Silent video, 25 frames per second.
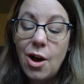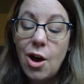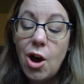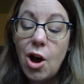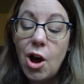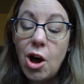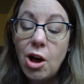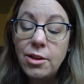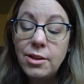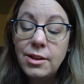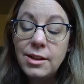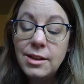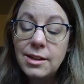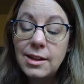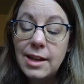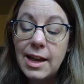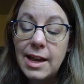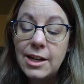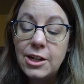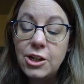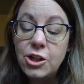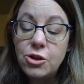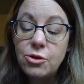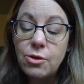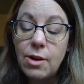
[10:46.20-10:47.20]
On the
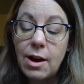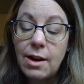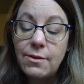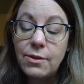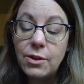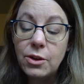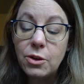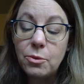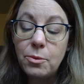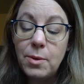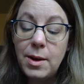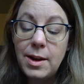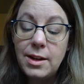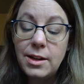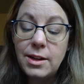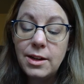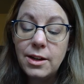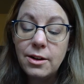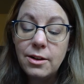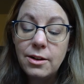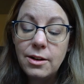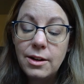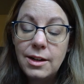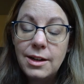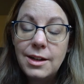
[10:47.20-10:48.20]
sledge, driving the
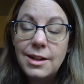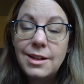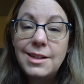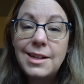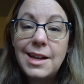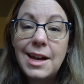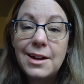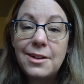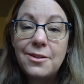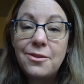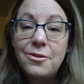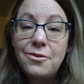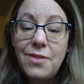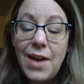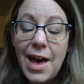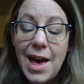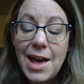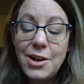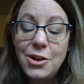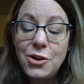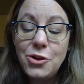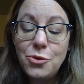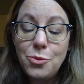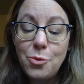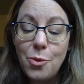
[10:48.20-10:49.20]
reindeer, sat a
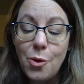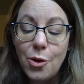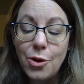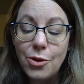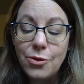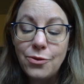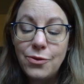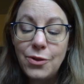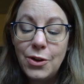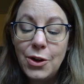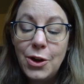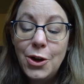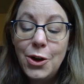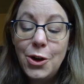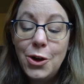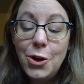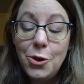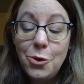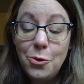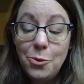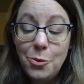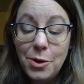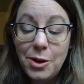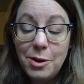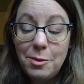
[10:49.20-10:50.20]
fat dwarf
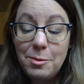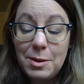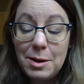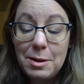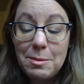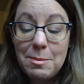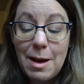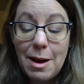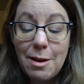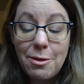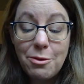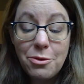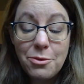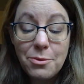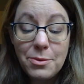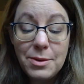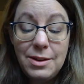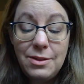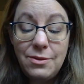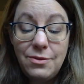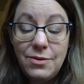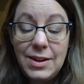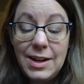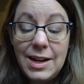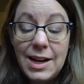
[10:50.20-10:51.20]
who would have been about
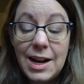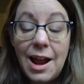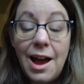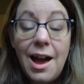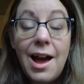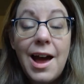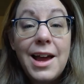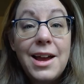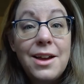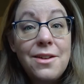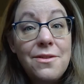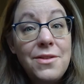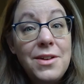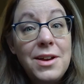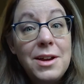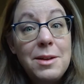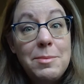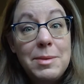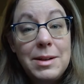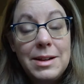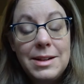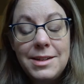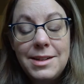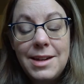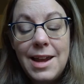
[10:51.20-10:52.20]
3 feet high if he had
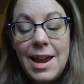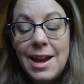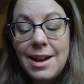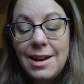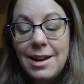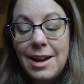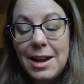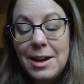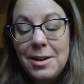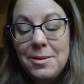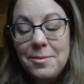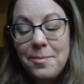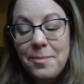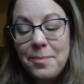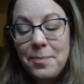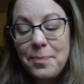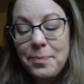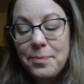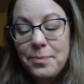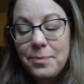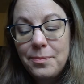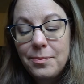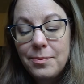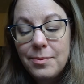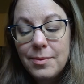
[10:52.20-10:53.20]
been standing.
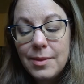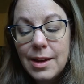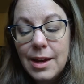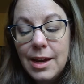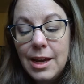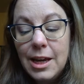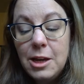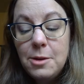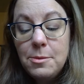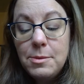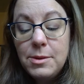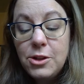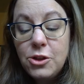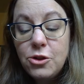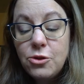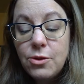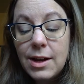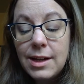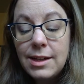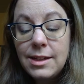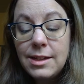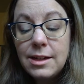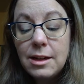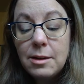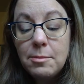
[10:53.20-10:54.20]
He was
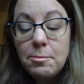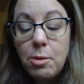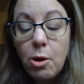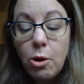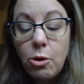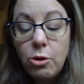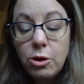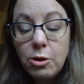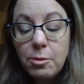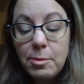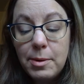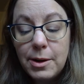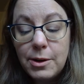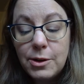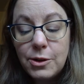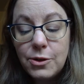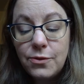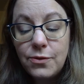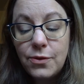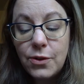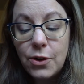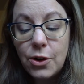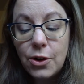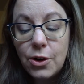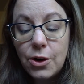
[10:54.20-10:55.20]
dressed in polar bear's
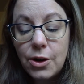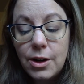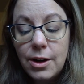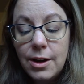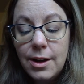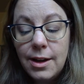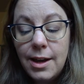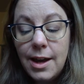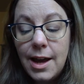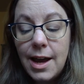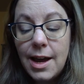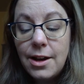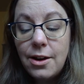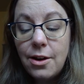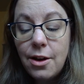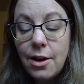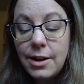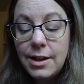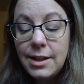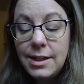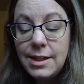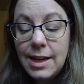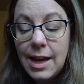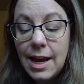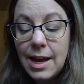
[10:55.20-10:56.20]
fur, and on
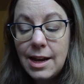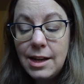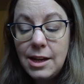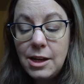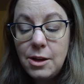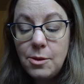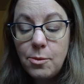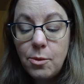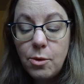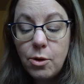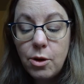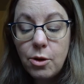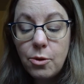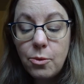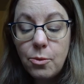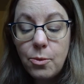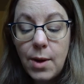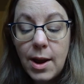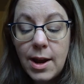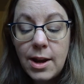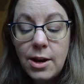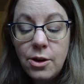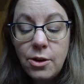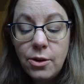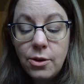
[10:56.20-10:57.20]
his head he wore a
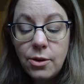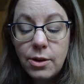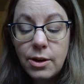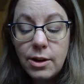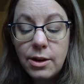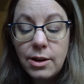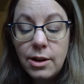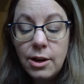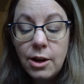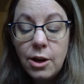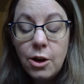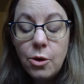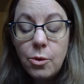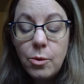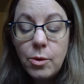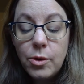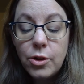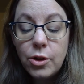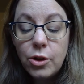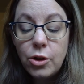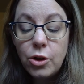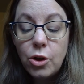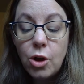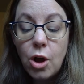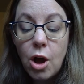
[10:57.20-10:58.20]
red hood with
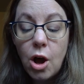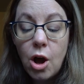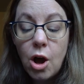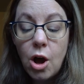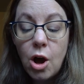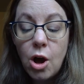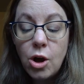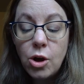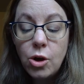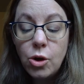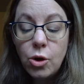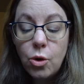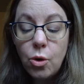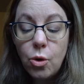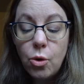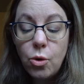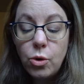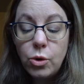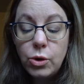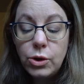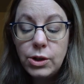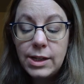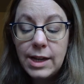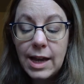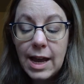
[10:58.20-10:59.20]
a long
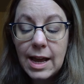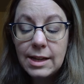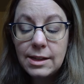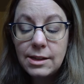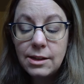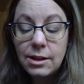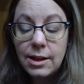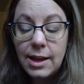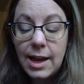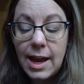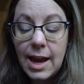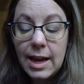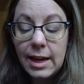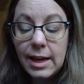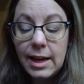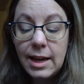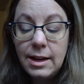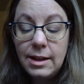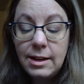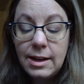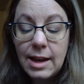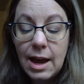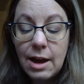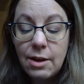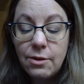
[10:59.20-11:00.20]
gold tassel
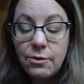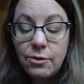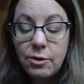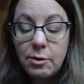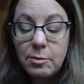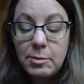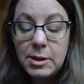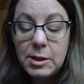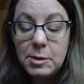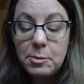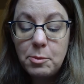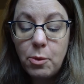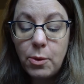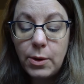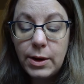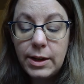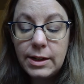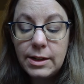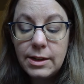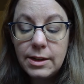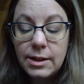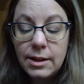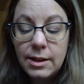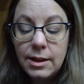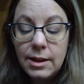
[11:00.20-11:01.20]
hanging down from its
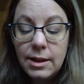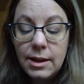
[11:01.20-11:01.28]
point.